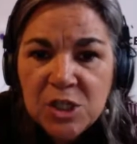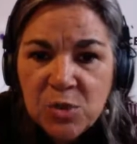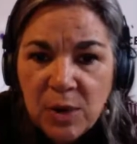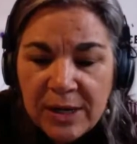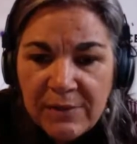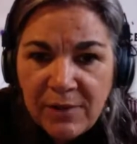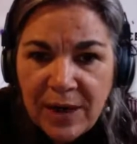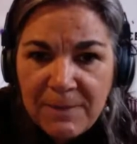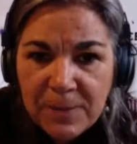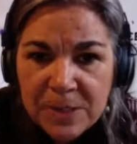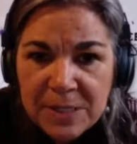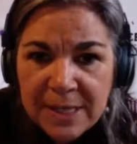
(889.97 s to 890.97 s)

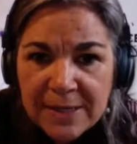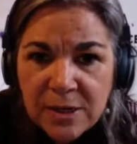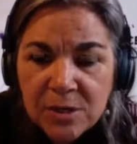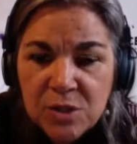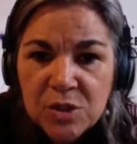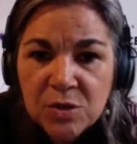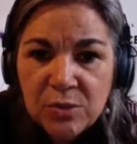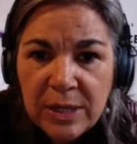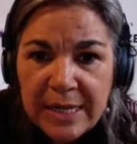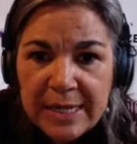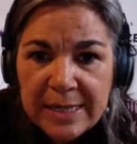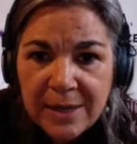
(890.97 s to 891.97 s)
25% goes to
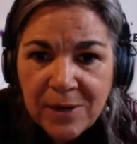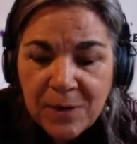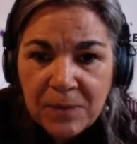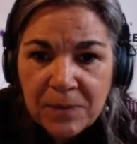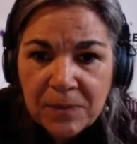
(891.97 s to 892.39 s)
radio.